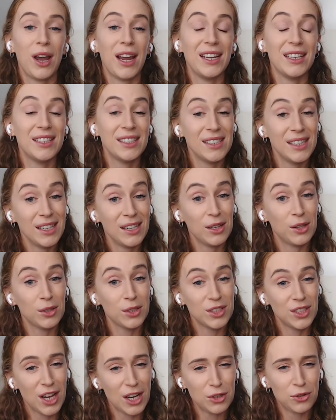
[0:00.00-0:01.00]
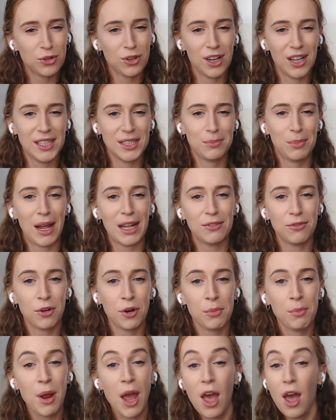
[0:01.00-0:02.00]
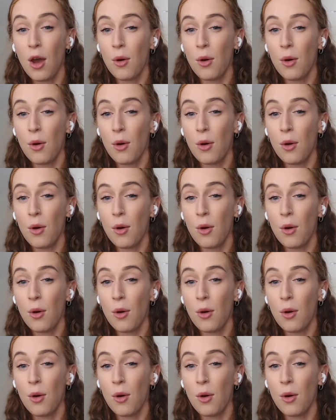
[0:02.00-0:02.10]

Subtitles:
a single centralized platform